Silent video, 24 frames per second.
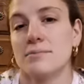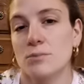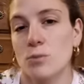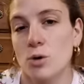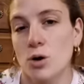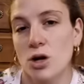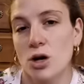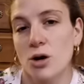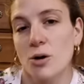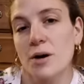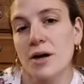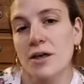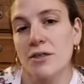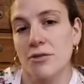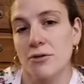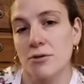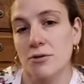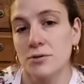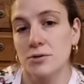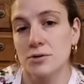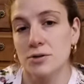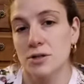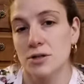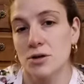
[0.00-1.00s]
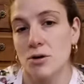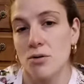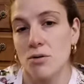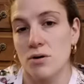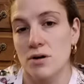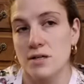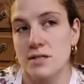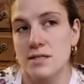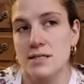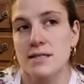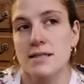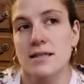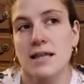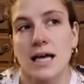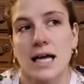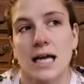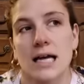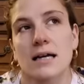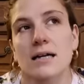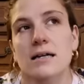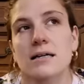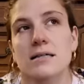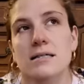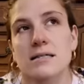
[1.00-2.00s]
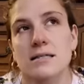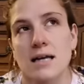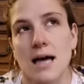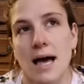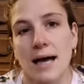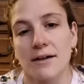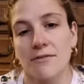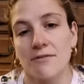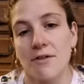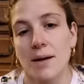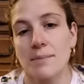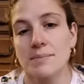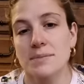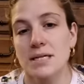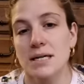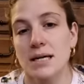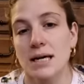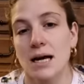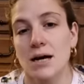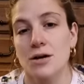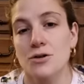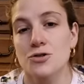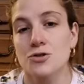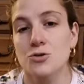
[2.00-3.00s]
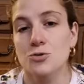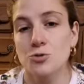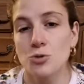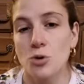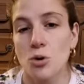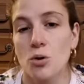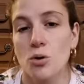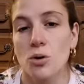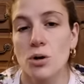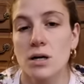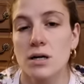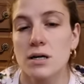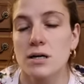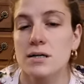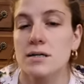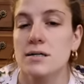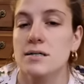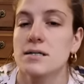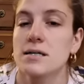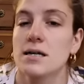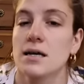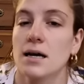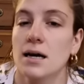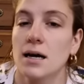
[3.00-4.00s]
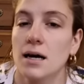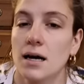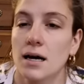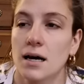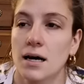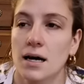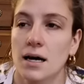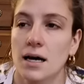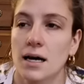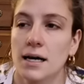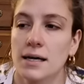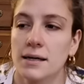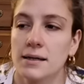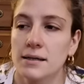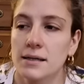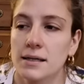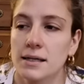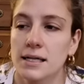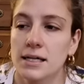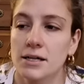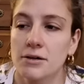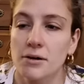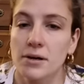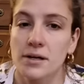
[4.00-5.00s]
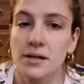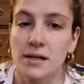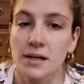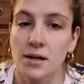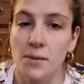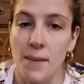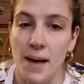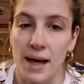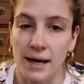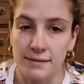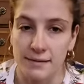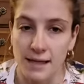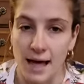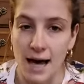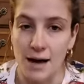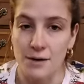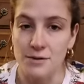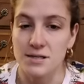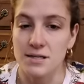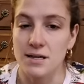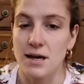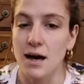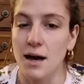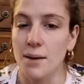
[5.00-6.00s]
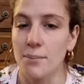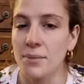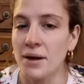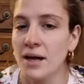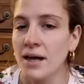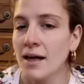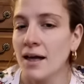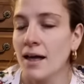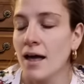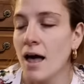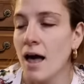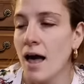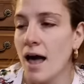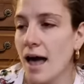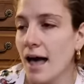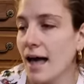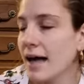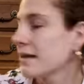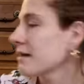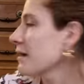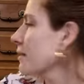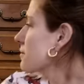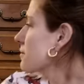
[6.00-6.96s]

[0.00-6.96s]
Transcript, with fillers: we're going through Lenore's things, kind of emptying out drawers, uh, getting ready to pack the house up. And I